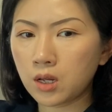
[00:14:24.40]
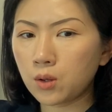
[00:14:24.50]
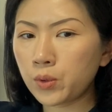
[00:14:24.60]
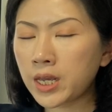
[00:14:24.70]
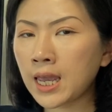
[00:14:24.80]

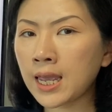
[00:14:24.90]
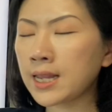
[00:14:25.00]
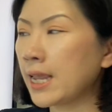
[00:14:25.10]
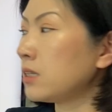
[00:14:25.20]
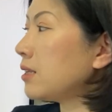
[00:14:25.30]
We can
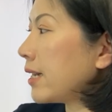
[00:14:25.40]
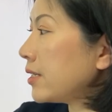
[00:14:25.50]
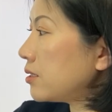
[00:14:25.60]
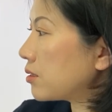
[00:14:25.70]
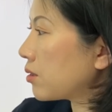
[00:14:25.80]

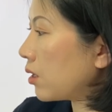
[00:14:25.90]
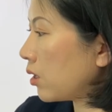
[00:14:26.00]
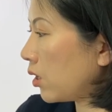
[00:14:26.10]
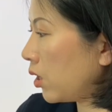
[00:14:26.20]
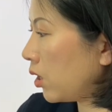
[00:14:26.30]
analyze
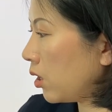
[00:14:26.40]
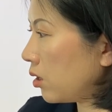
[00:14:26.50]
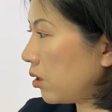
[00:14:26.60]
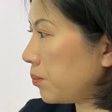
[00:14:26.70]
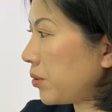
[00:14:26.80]
the
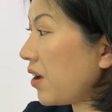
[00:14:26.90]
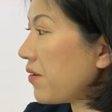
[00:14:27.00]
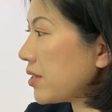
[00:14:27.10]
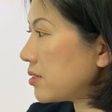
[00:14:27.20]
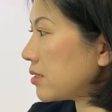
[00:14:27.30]

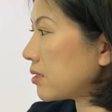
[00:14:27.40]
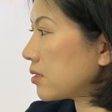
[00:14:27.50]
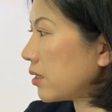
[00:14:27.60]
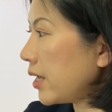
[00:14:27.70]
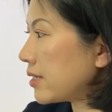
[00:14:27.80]
previous
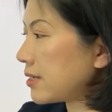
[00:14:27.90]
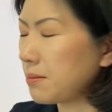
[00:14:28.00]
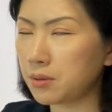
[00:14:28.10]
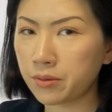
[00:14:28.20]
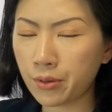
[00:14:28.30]

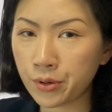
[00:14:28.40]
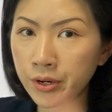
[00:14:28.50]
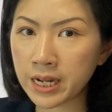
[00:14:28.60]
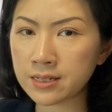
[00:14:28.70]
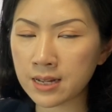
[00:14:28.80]
example, the third
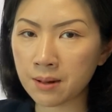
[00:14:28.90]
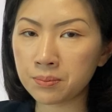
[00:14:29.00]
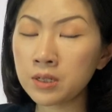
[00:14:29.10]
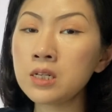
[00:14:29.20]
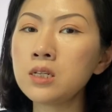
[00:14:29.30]

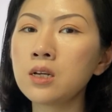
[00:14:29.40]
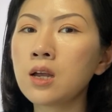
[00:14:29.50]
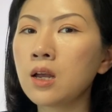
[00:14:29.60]
example,